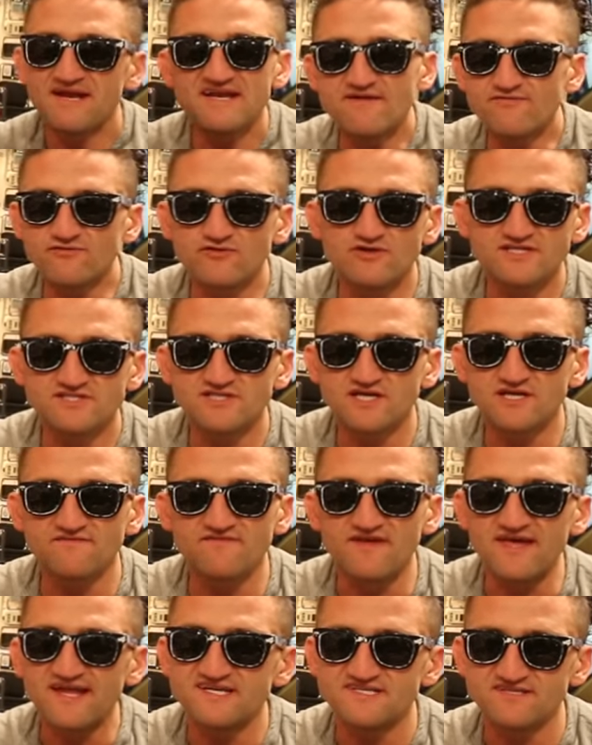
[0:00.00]
I never really took
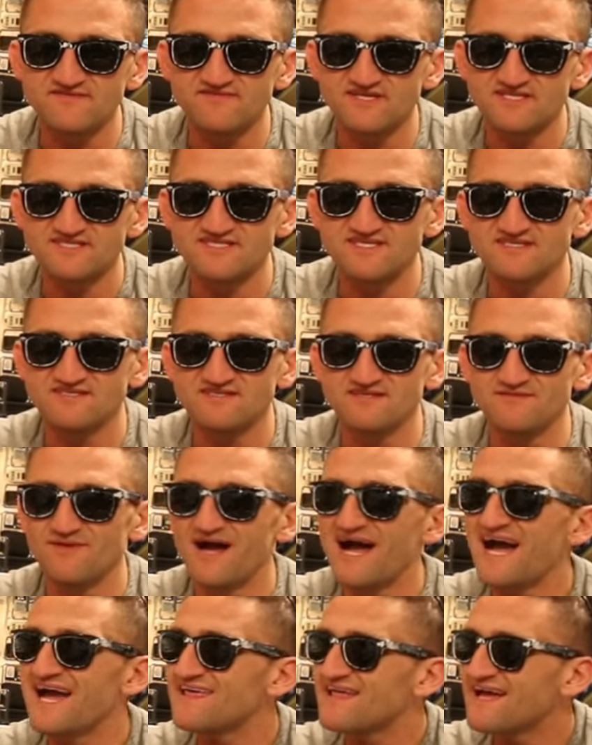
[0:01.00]
advantage of this system.
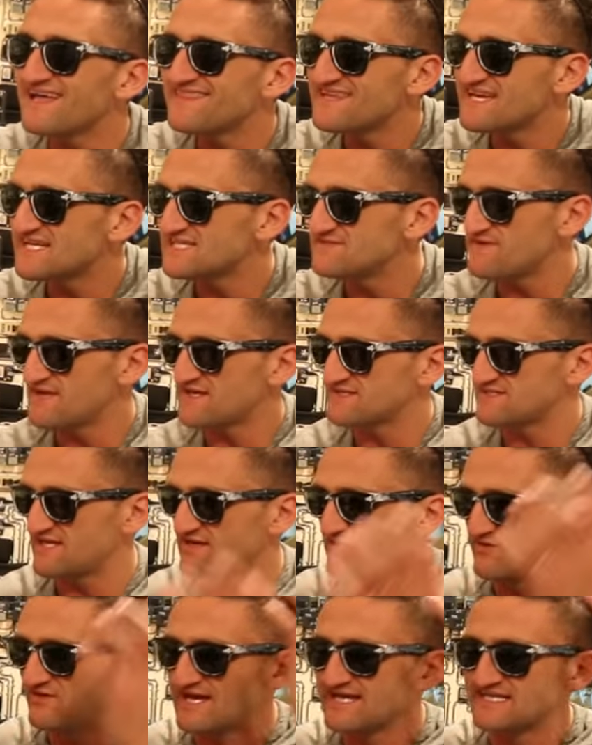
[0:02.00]
I, I think it's because I
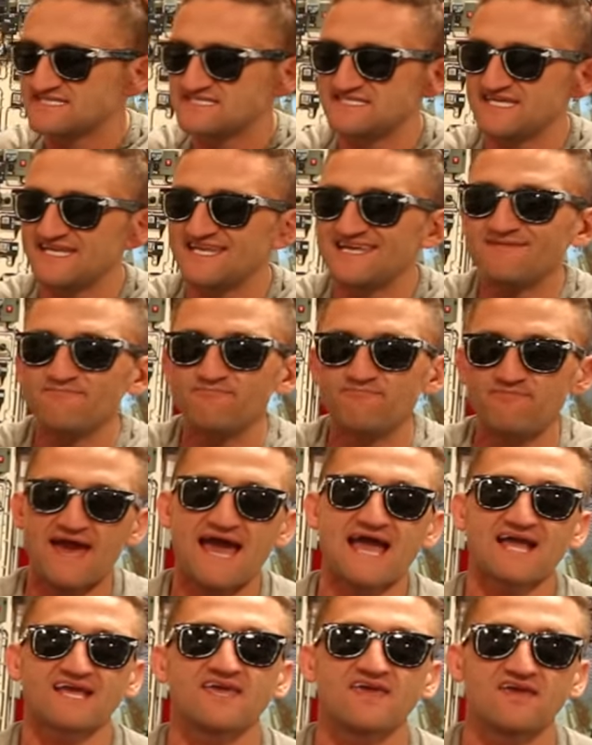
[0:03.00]
don't like sitting back